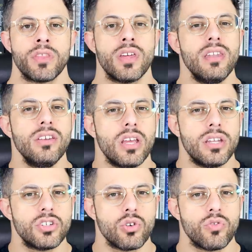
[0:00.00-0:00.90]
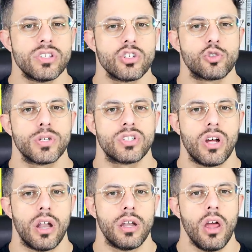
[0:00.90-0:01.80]
The initial research was
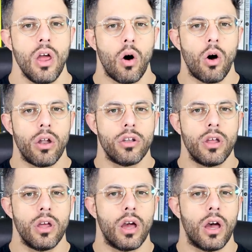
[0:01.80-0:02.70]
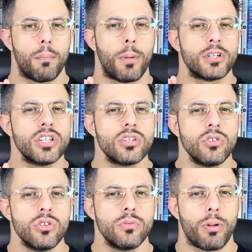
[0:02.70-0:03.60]
done on
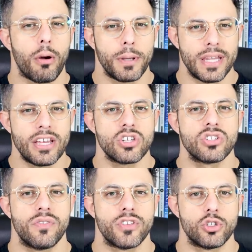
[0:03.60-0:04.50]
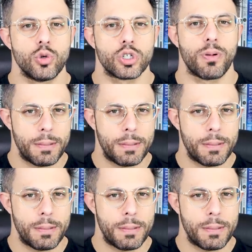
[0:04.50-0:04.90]
particular populations of the Jewish